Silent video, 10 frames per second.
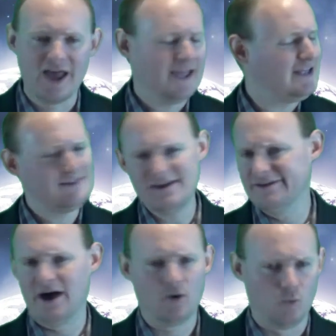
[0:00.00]
He did
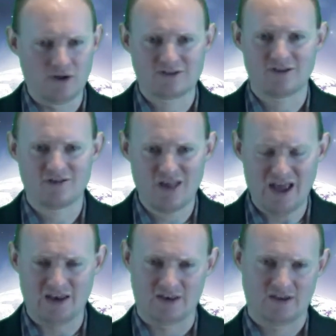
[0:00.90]
not want to
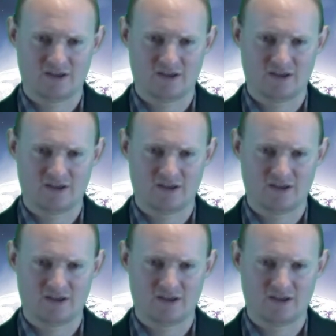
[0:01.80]
sin.